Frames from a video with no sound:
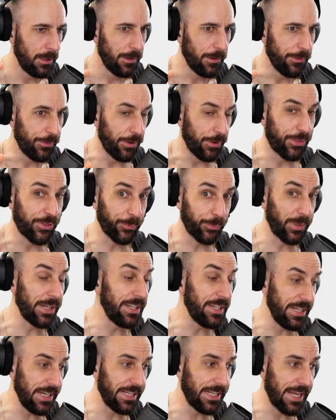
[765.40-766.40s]
The
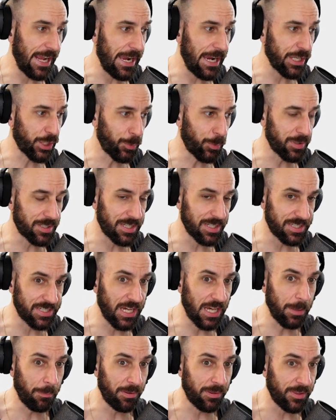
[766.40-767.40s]
3D cache was the
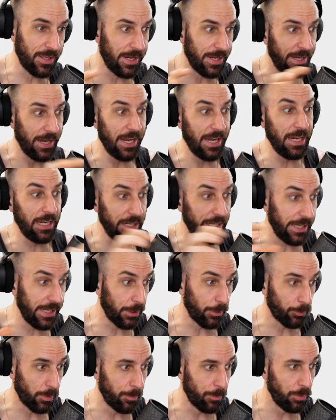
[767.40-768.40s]
same thing, idiot
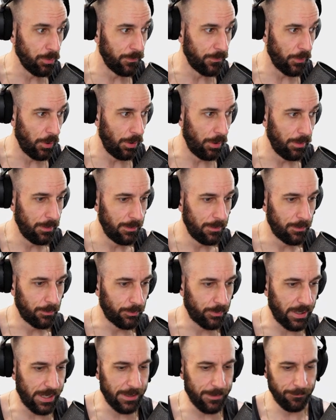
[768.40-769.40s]
removal
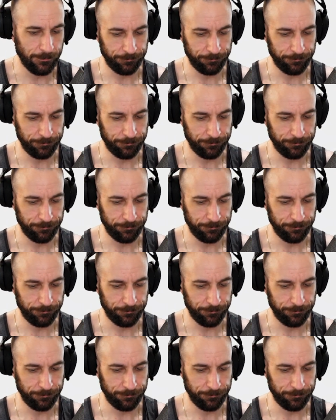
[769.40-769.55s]
right?